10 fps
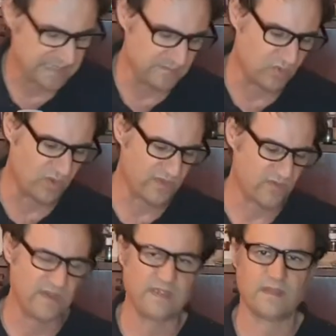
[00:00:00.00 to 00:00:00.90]
and bought
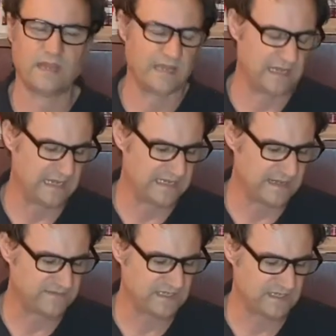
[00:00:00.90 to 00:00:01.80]

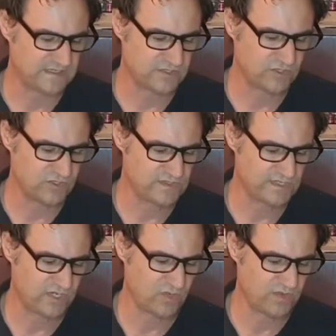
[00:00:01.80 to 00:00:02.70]
enough to
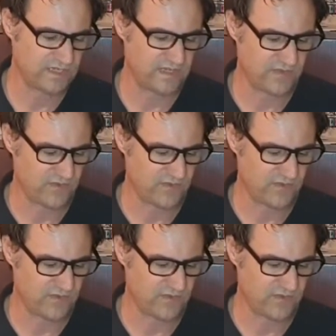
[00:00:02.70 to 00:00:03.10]
secure the